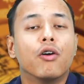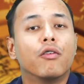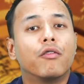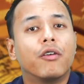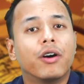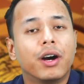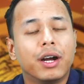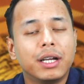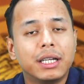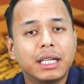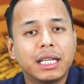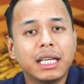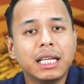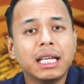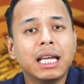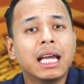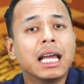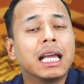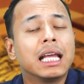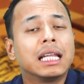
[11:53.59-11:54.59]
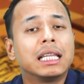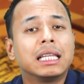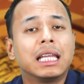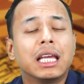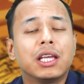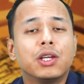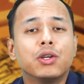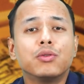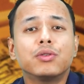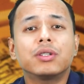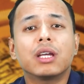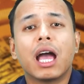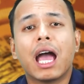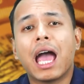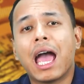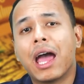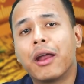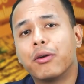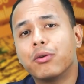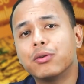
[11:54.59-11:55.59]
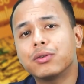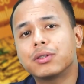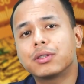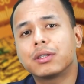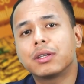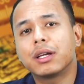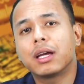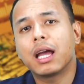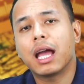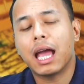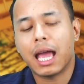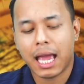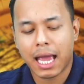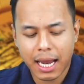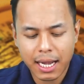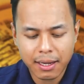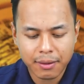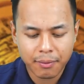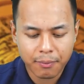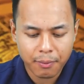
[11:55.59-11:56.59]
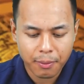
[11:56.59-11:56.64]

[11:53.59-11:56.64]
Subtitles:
For hunting, they use arrows and